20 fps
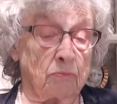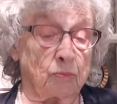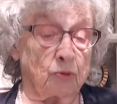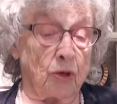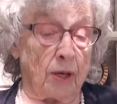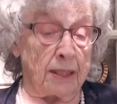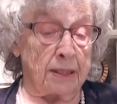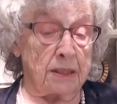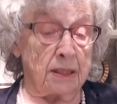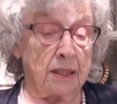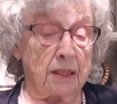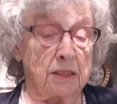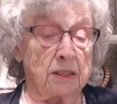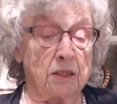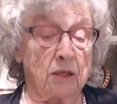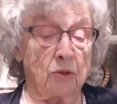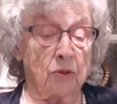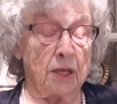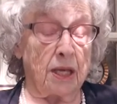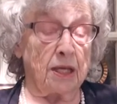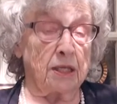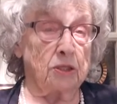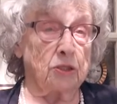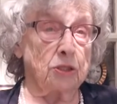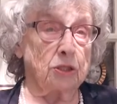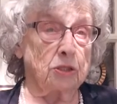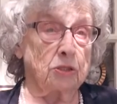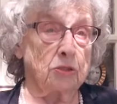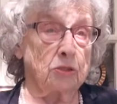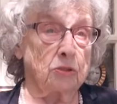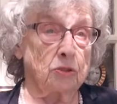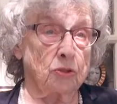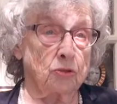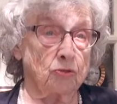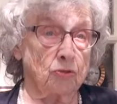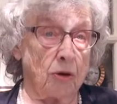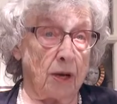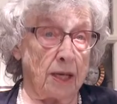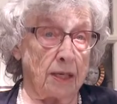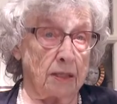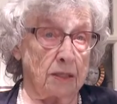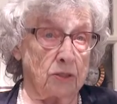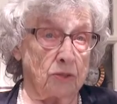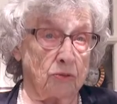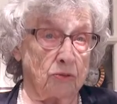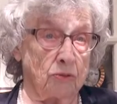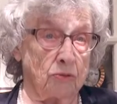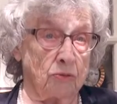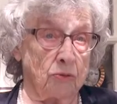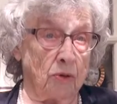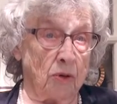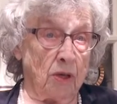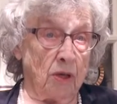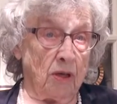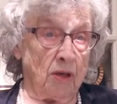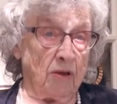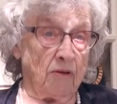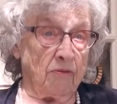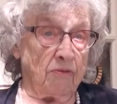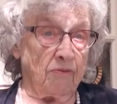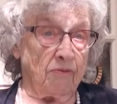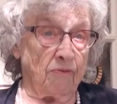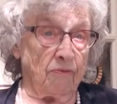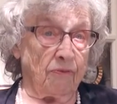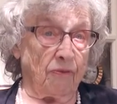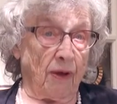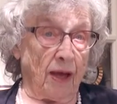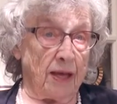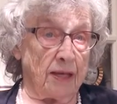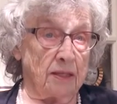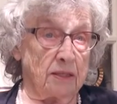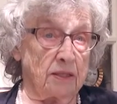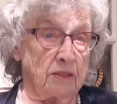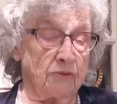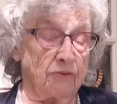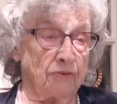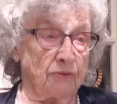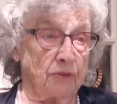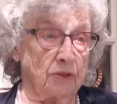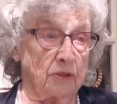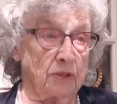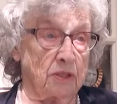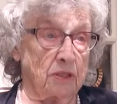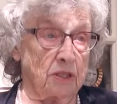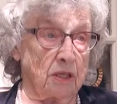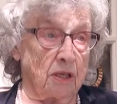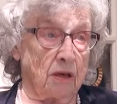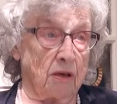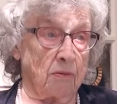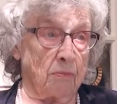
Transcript: trying to get donations, trying to find different